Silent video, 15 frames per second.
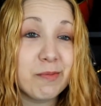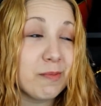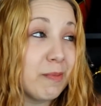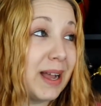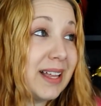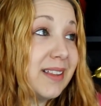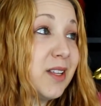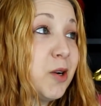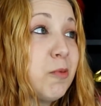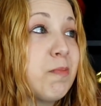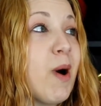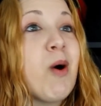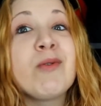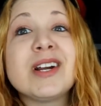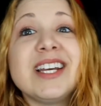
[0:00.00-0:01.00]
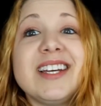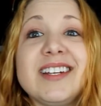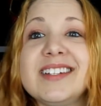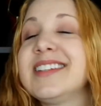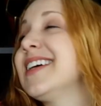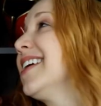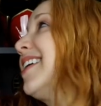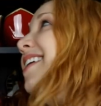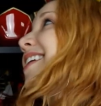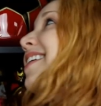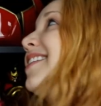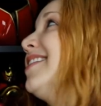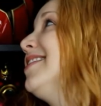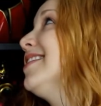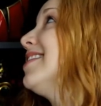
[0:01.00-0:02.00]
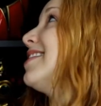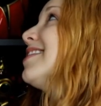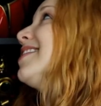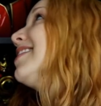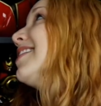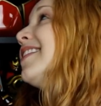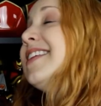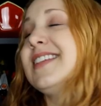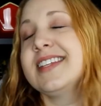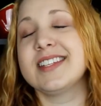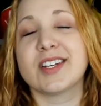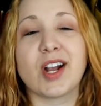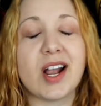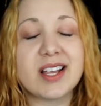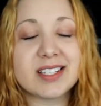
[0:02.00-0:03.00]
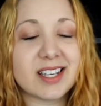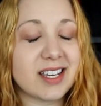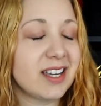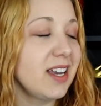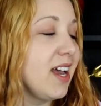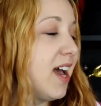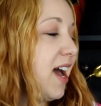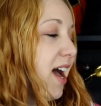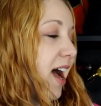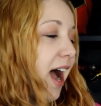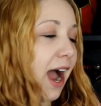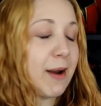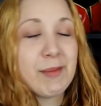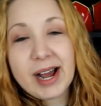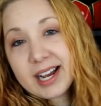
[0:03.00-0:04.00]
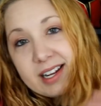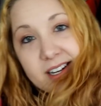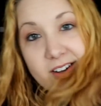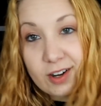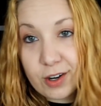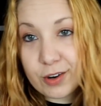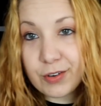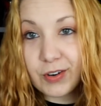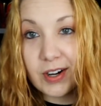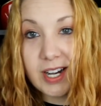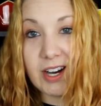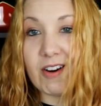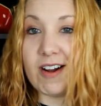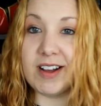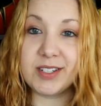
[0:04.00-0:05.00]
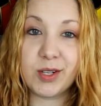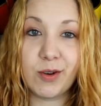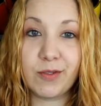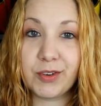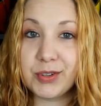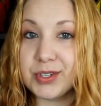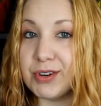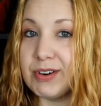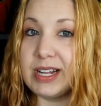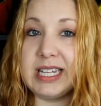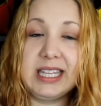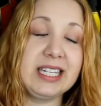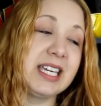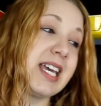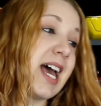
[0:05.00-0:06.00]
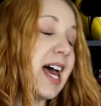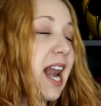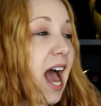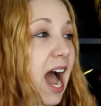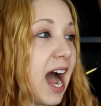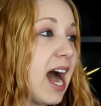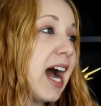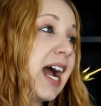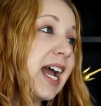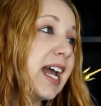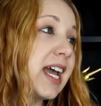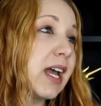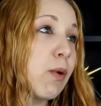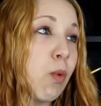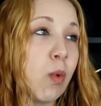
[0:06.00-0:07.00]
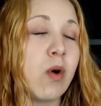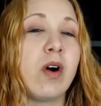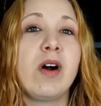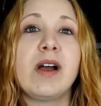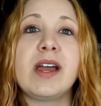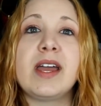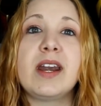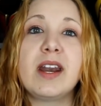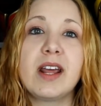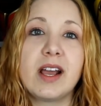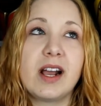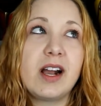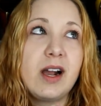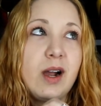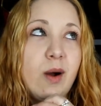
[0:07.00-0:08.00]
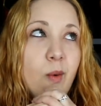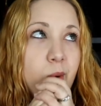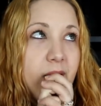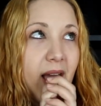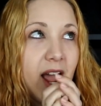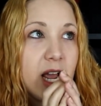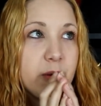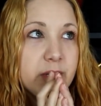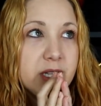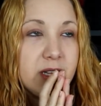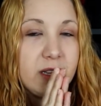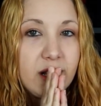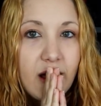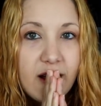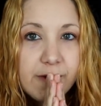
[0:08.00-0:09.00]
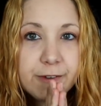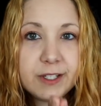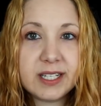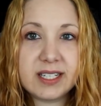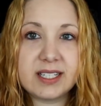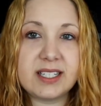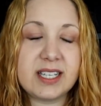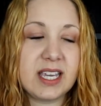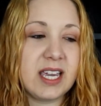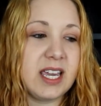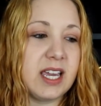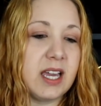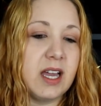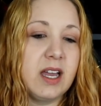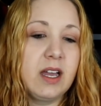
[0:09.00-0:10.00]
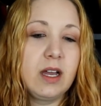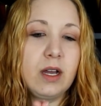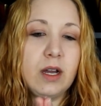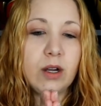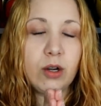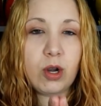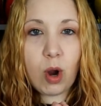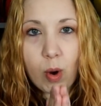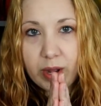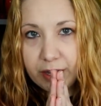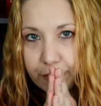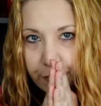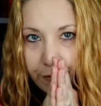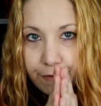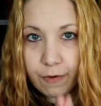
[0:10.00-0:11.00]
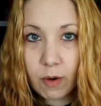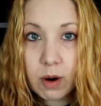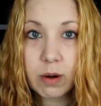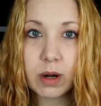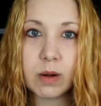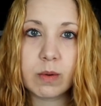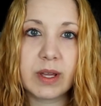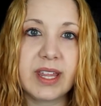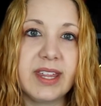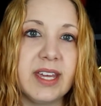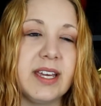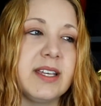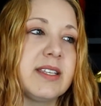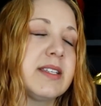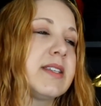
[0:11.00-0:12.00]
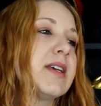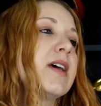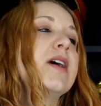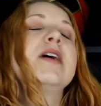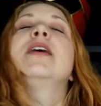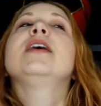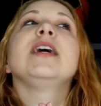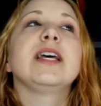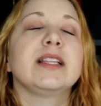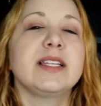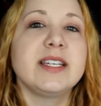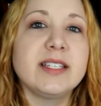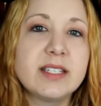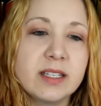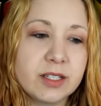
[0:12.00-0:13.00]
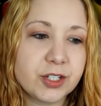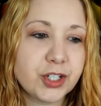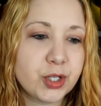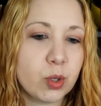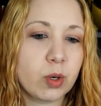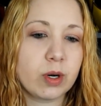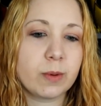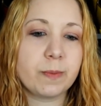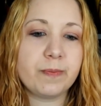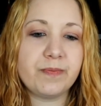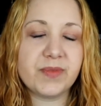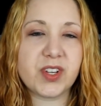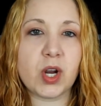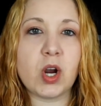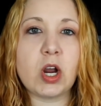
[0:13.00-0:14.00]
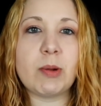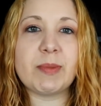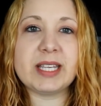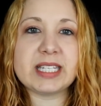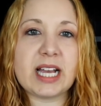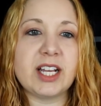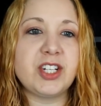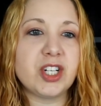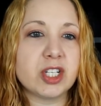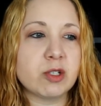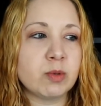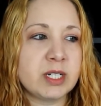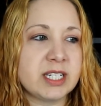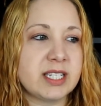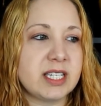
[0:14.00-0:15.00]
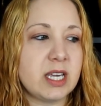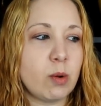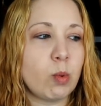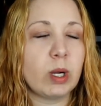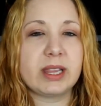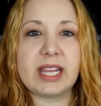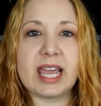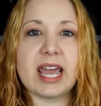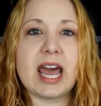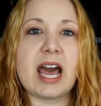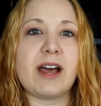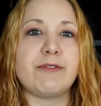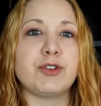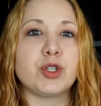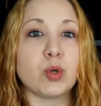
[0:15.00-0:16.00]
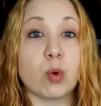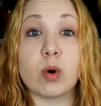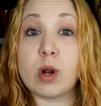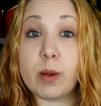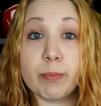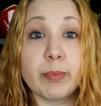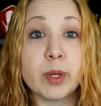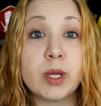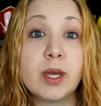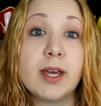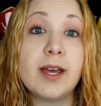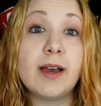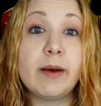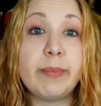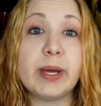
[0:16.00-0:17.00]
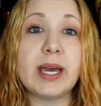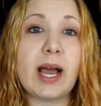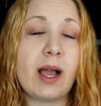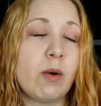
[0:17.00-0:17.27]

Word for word: My Little Pony. Like, this is, this is crazy. I'm not going to call for any crossovers or anything yet. I want, what I would love to see going forward with this, at least in the short term, is I just want to see what they have short up a bit.